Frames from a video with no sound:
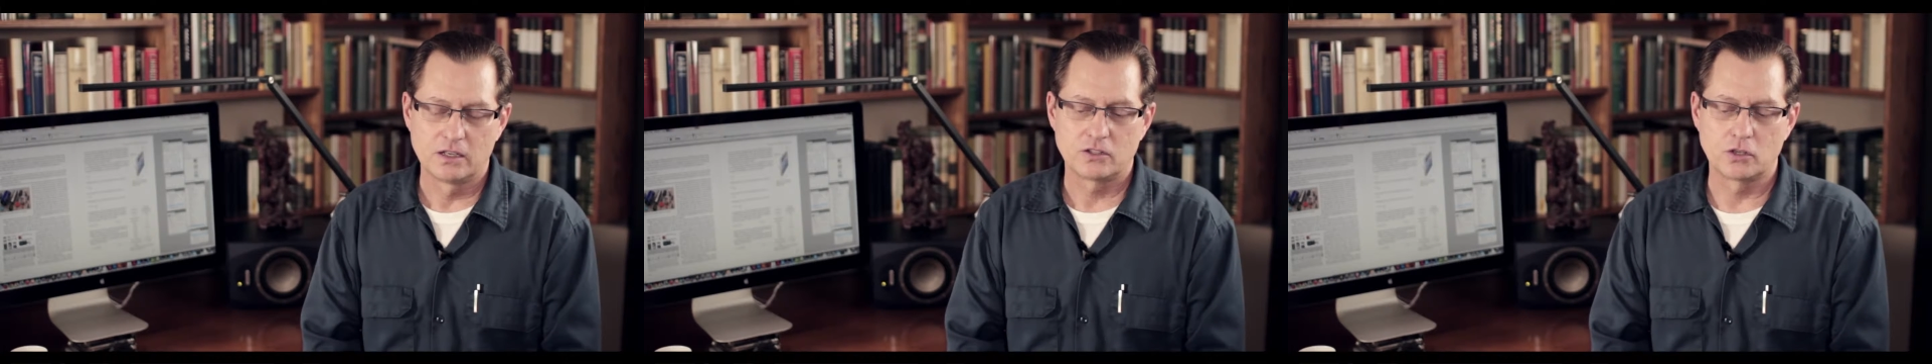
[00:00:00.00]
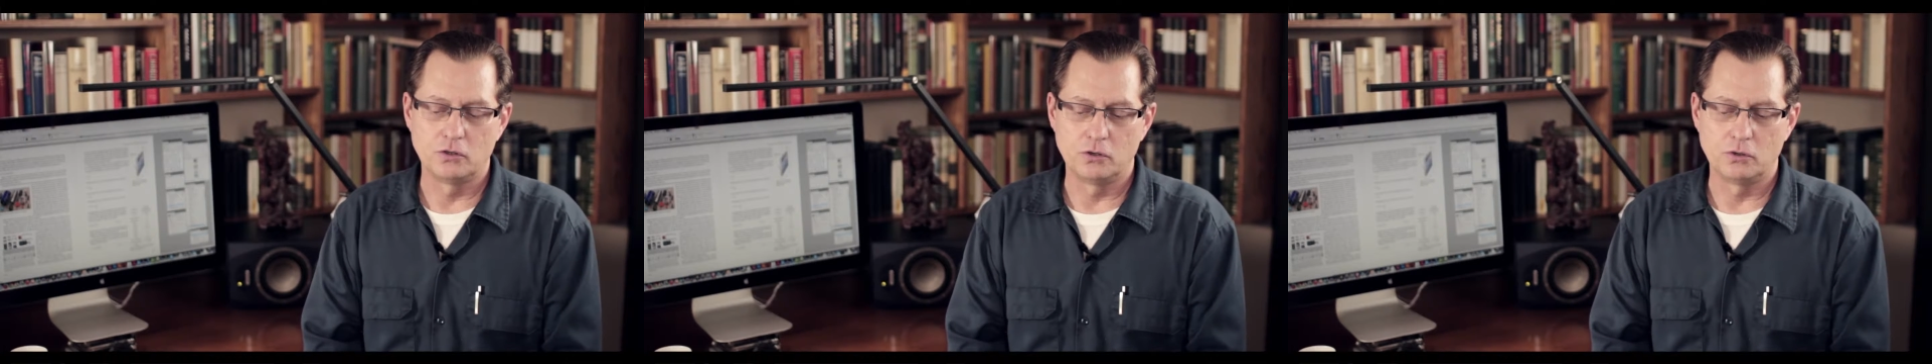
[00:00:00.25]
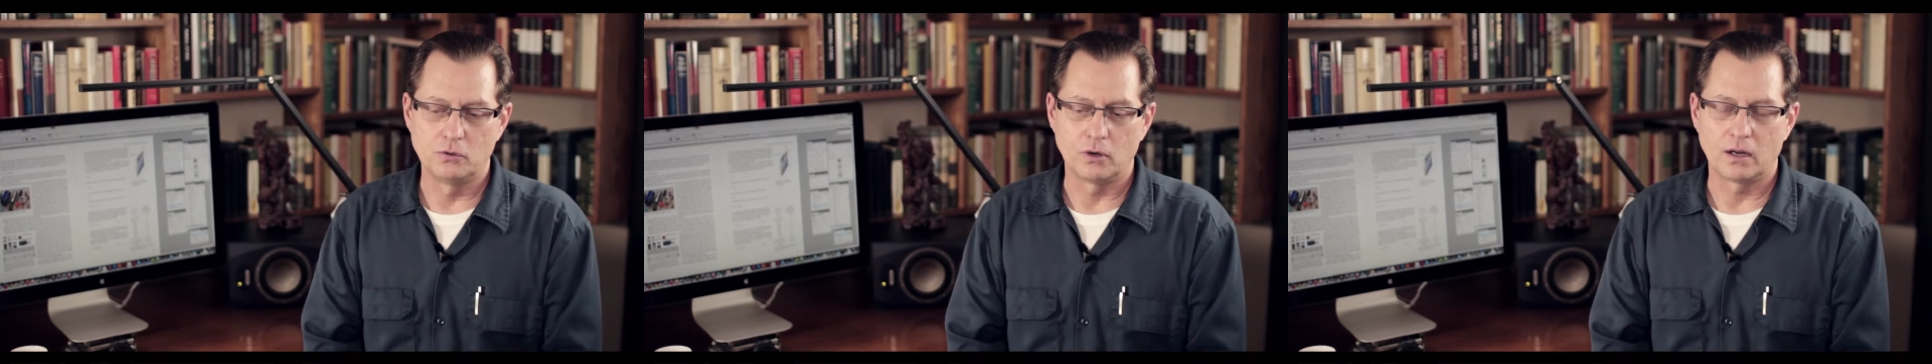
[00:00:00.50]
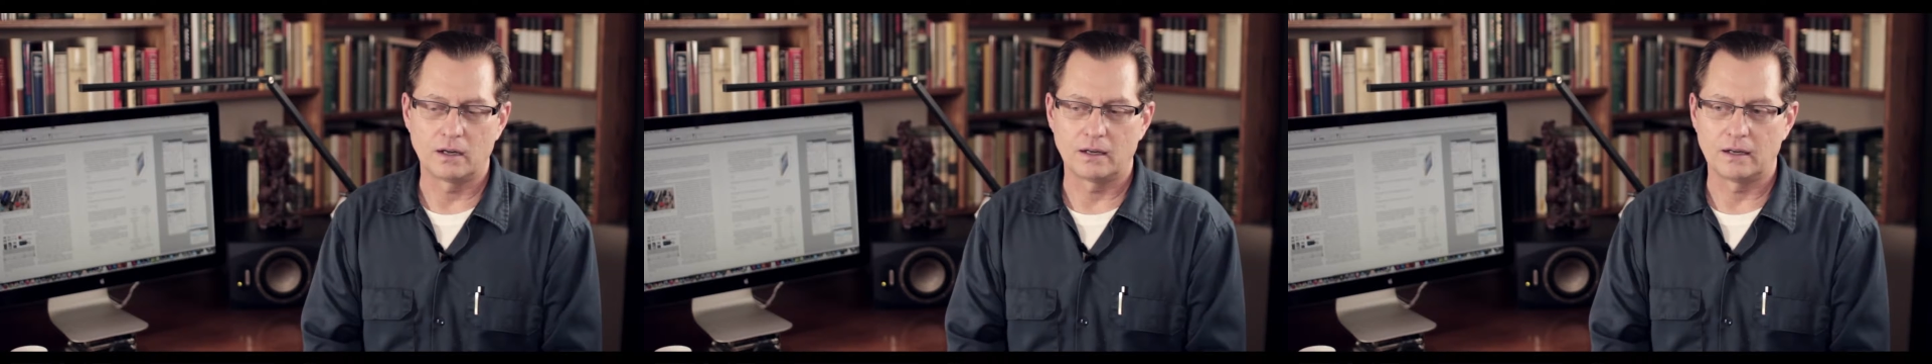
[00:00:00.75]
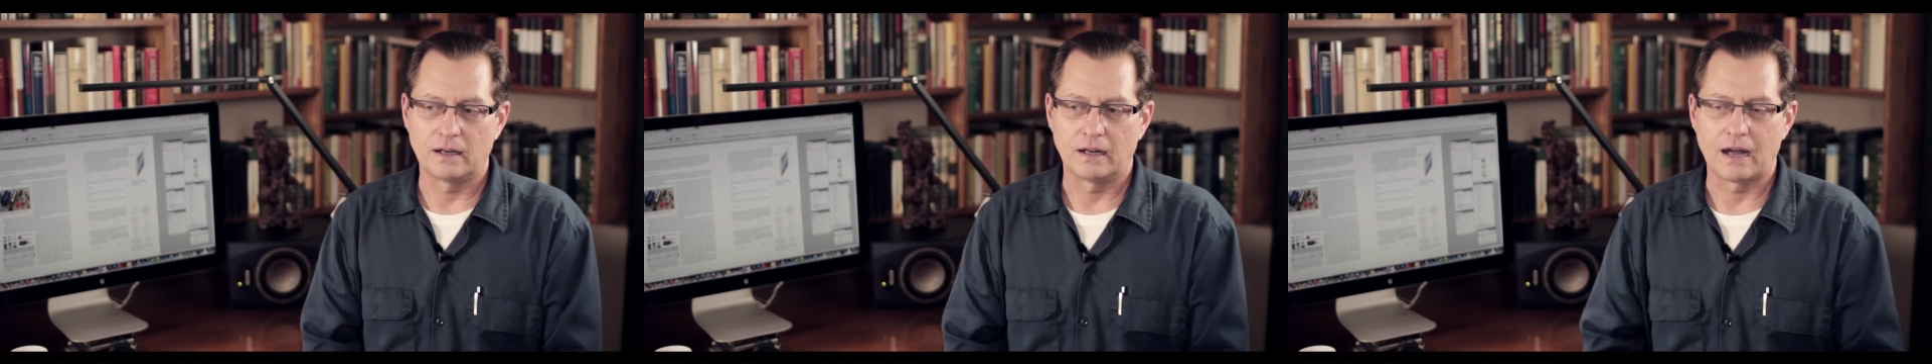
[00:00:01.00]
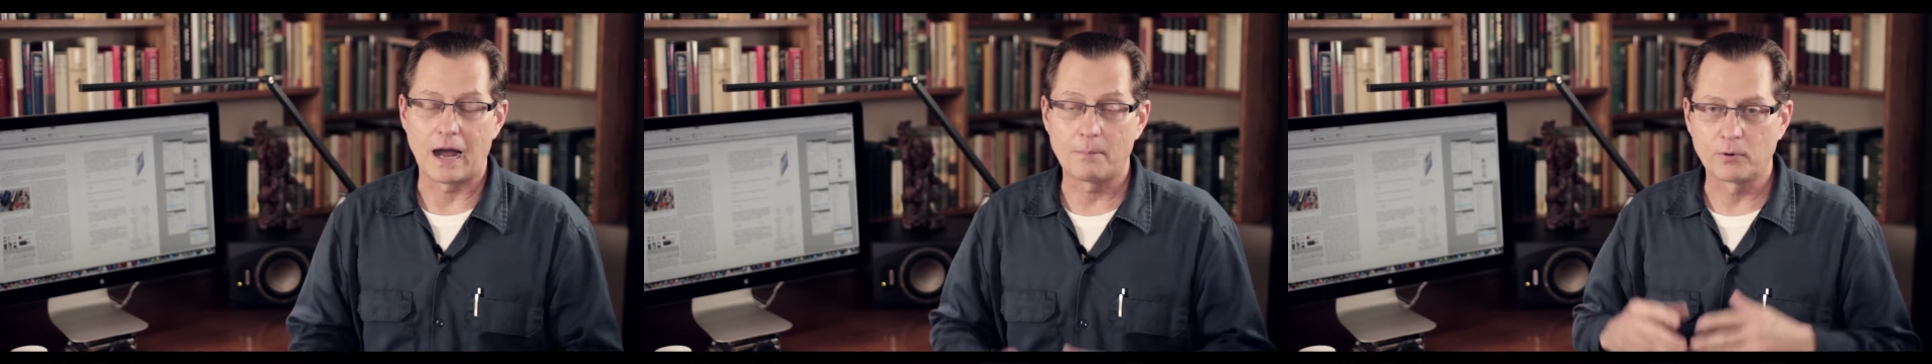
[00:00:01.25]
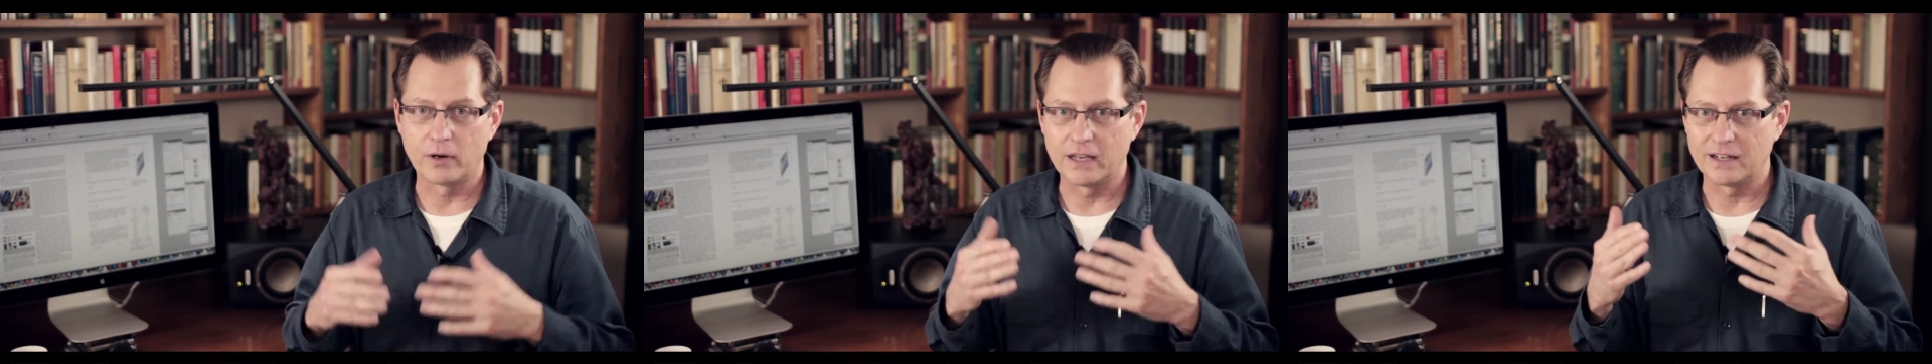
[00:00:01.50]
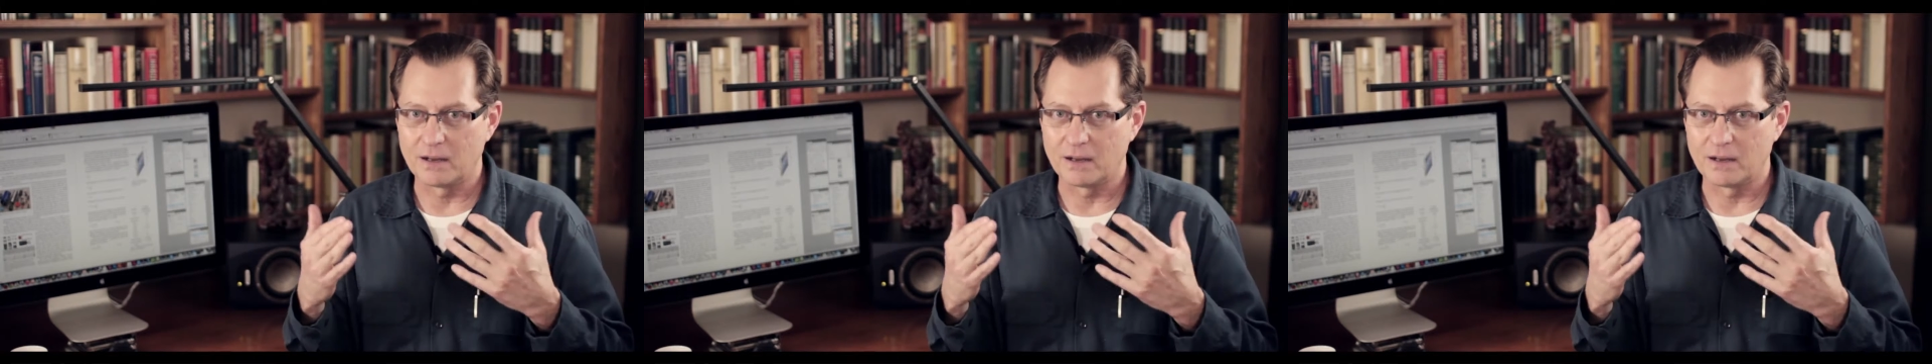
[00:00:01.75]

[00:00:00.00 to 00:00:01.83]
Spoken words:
to operate